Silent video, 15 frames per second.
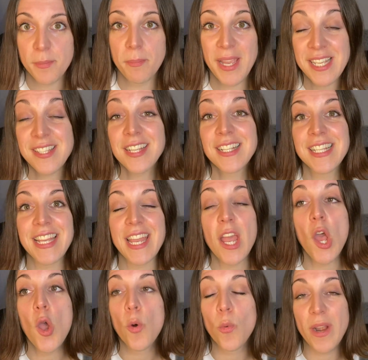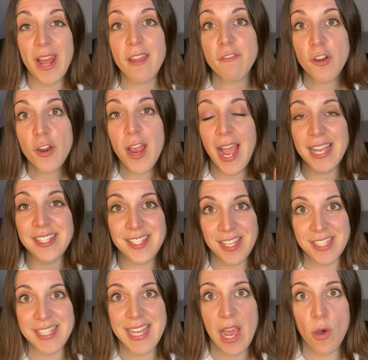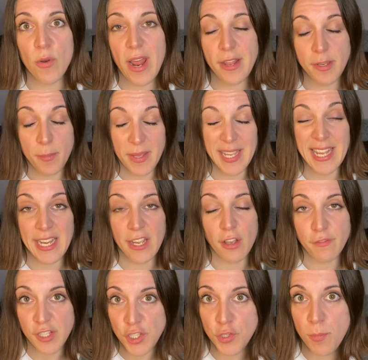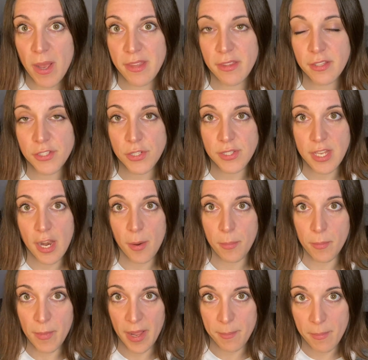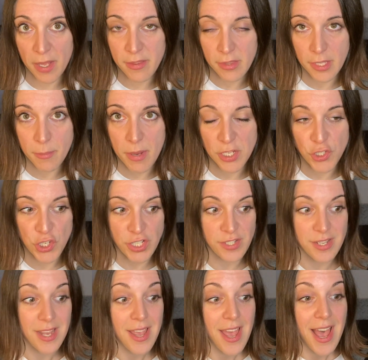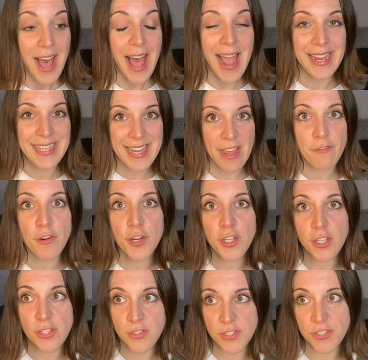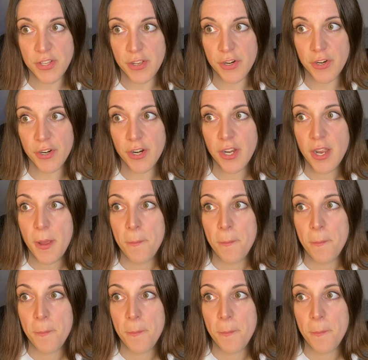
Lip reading: Basically, whenever I sit down at the beginning of each month to set up my monthly budget, I never consider